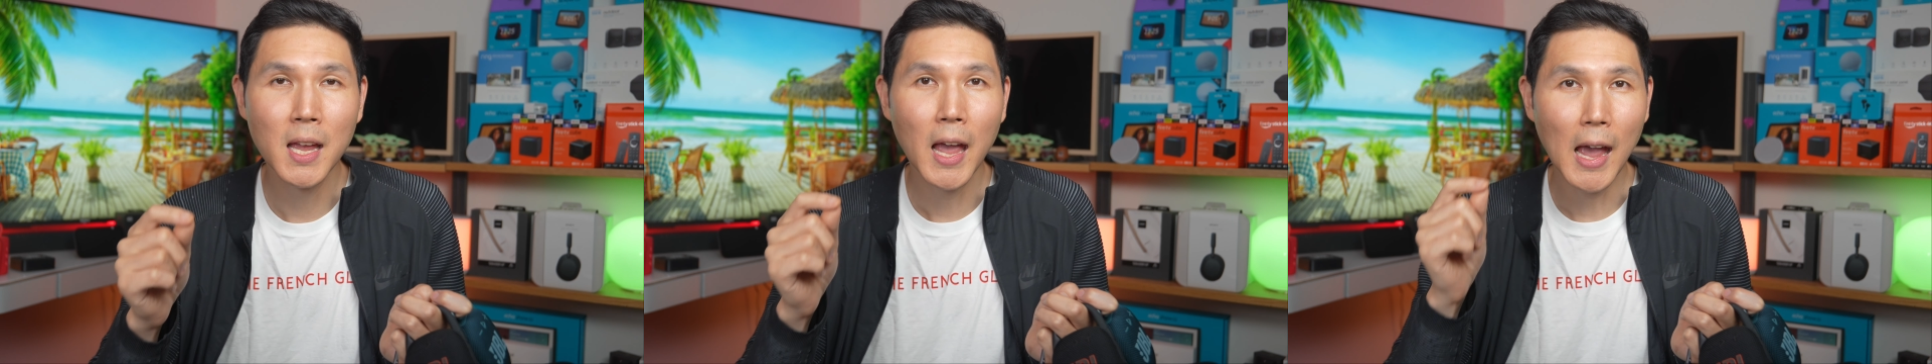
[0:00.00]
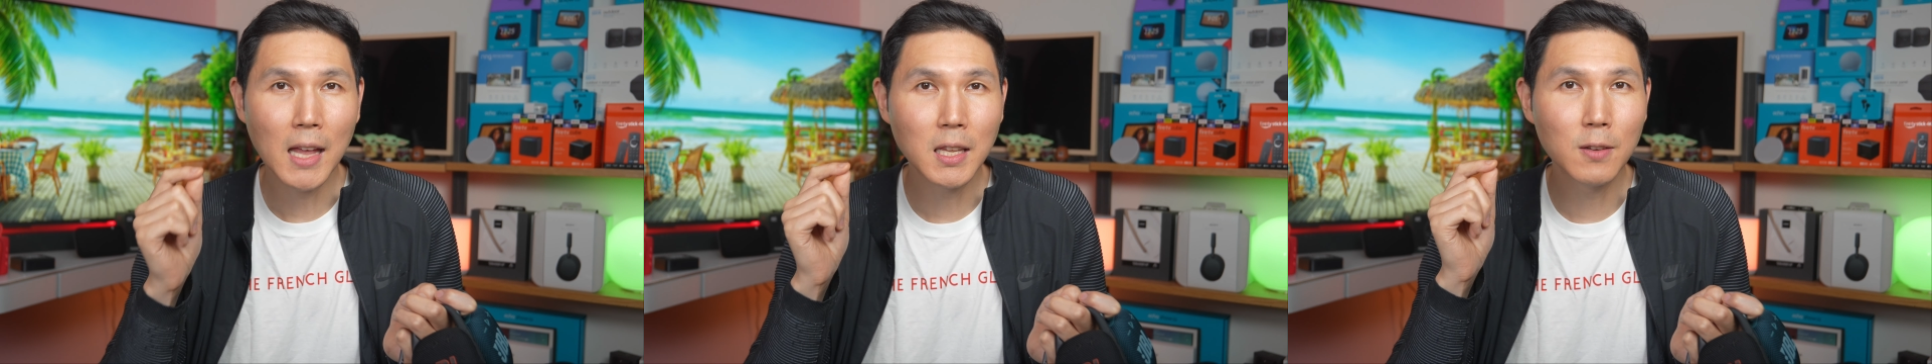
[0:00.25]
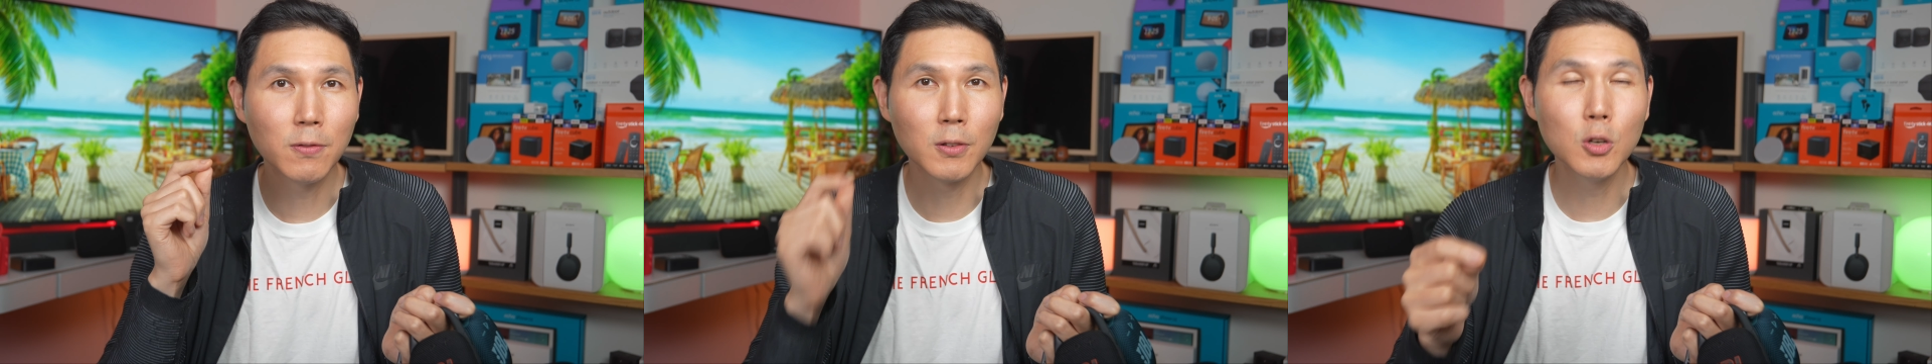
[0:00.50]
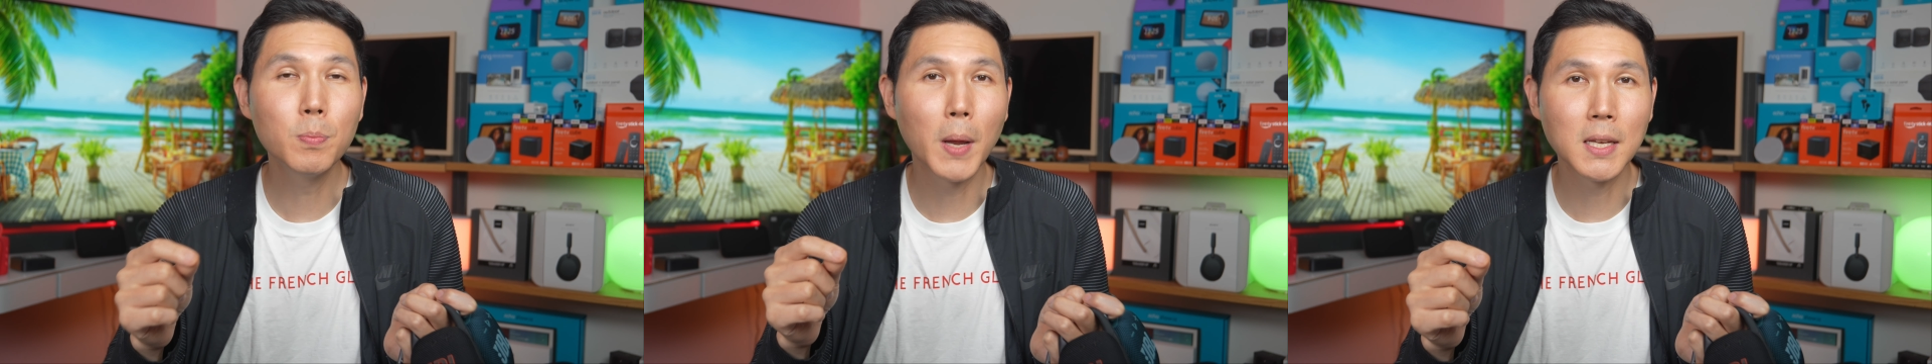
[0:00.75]
and the
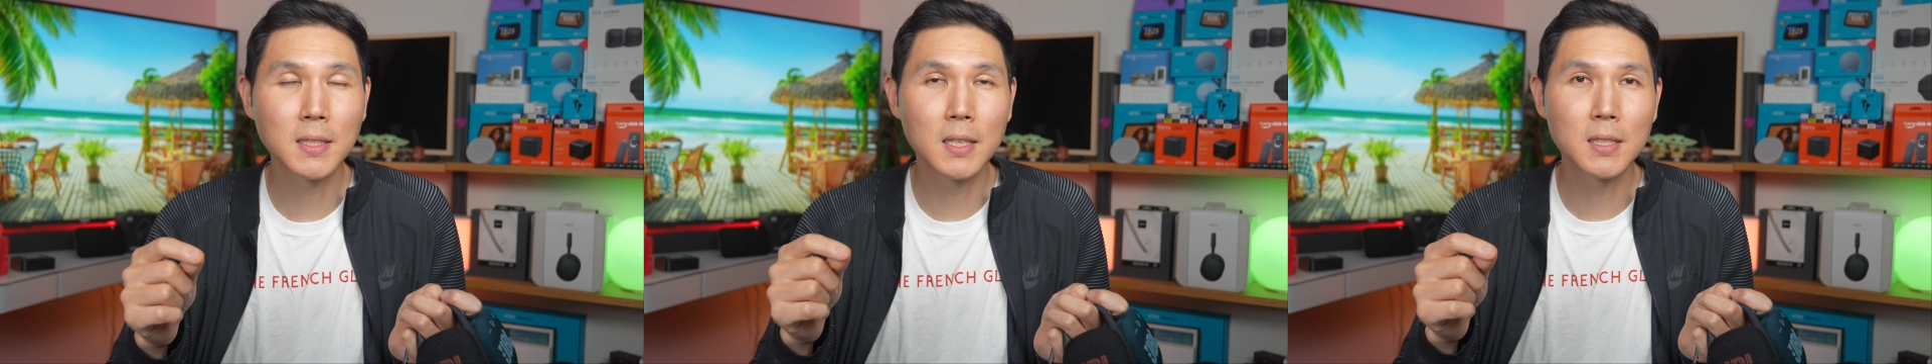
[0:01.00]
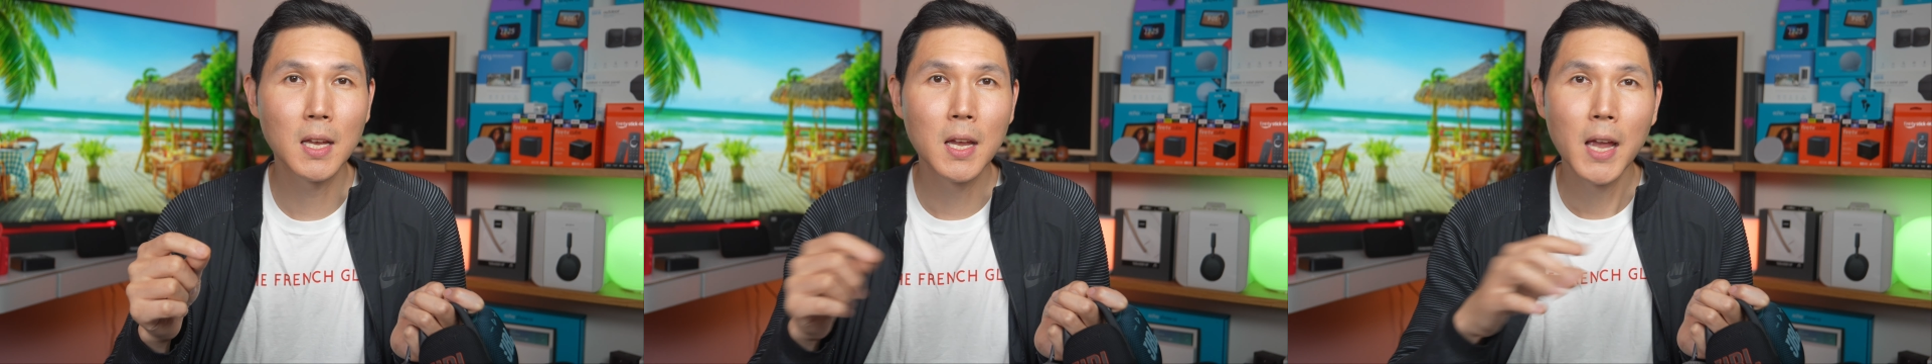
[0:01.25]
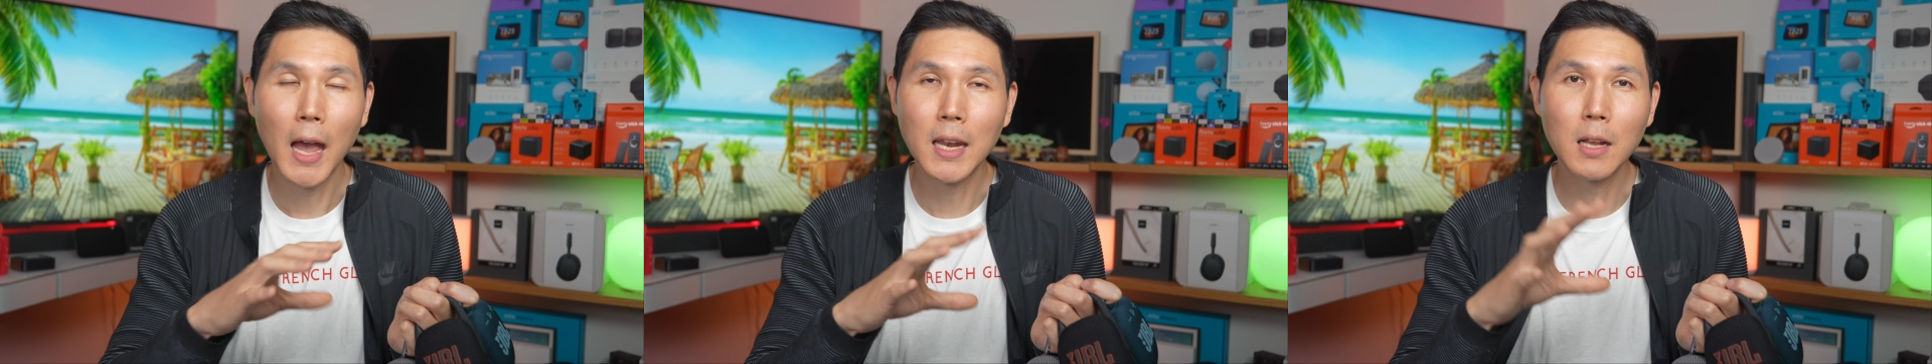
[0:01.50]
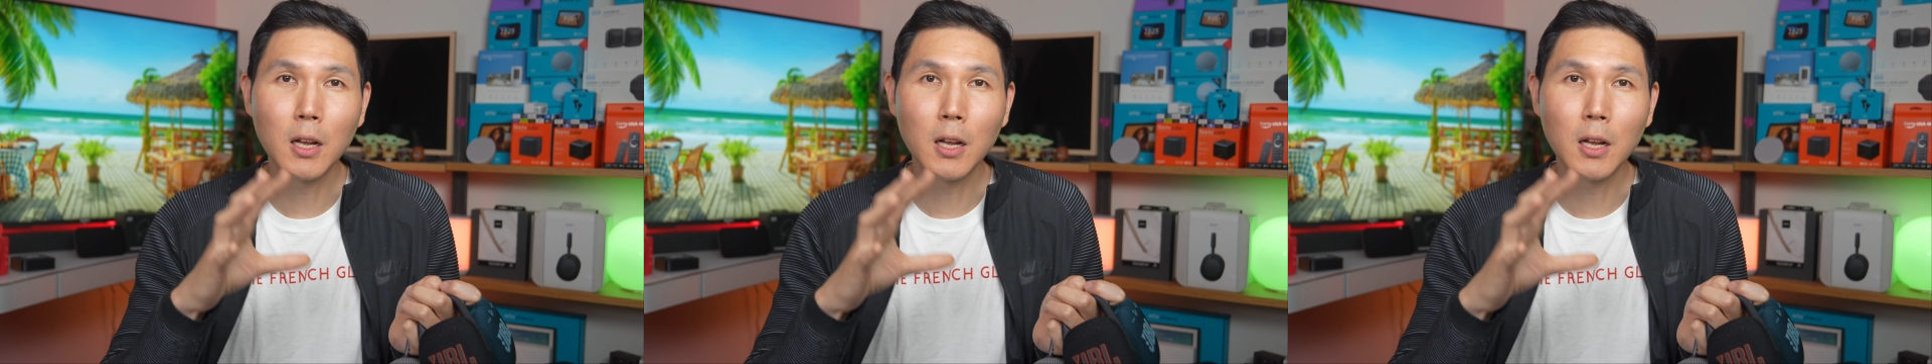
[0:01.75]
flute basses and then